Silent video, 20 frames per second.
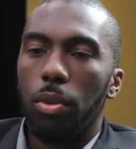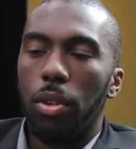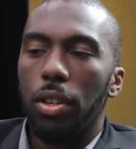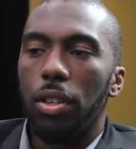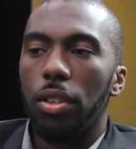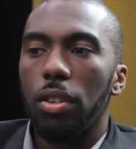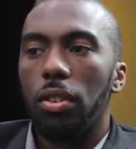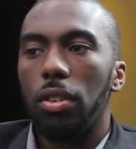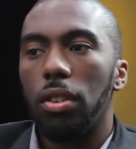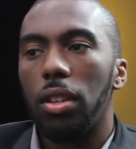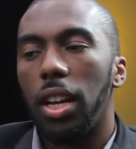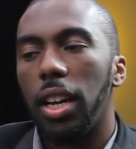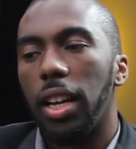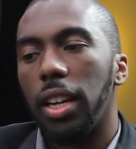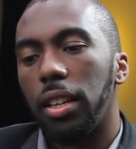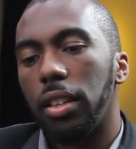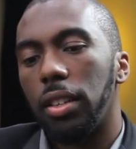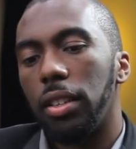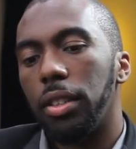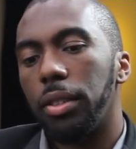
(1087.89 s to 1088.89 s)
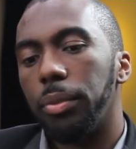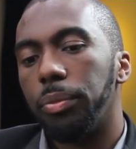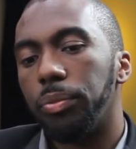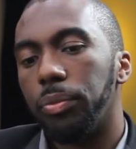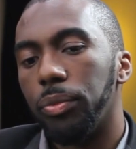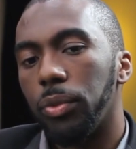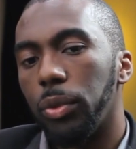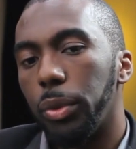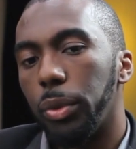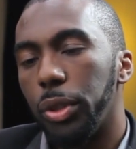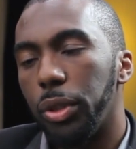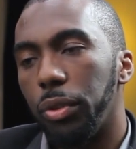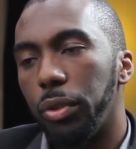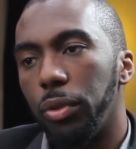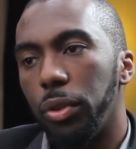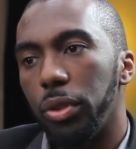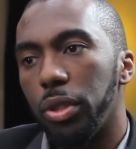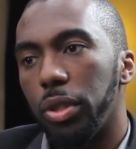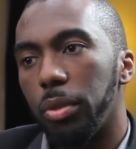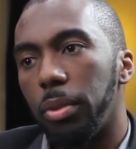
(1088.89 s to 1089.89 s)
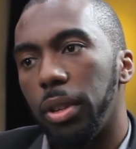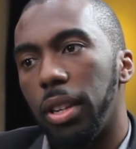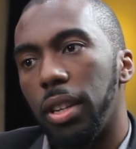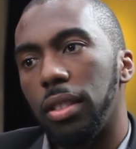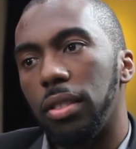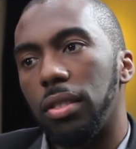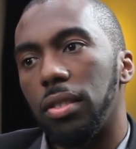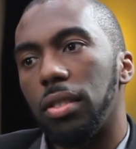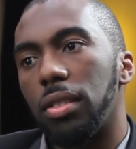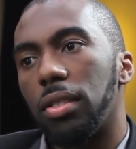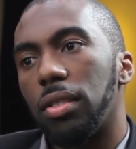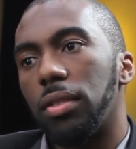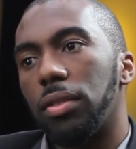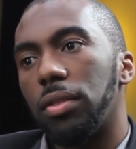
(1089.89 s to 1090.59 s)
what are your what's your future plans?